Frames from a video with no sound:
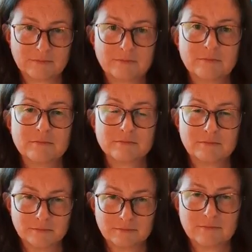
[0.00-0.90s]

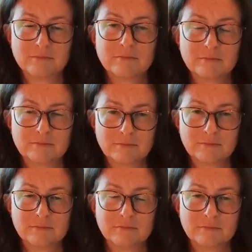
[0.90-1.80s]

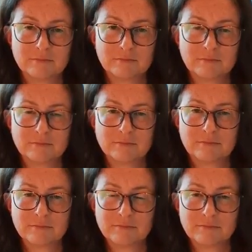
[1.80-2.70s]

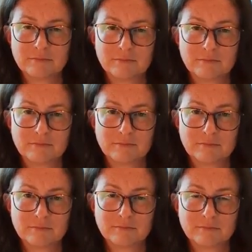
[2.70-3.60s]

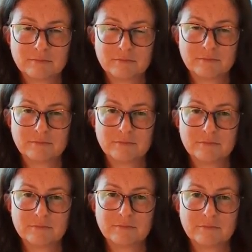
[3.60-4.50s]

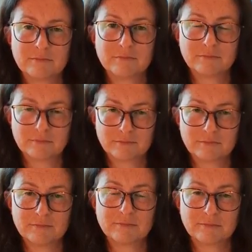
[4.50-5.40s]

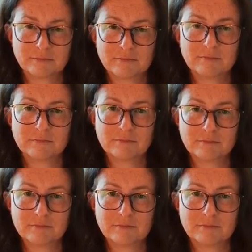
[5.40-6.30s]

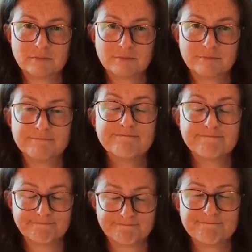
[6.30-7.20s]

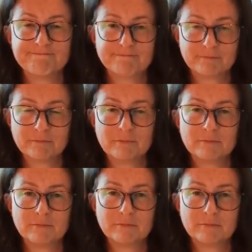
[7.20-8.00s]
(not speaking)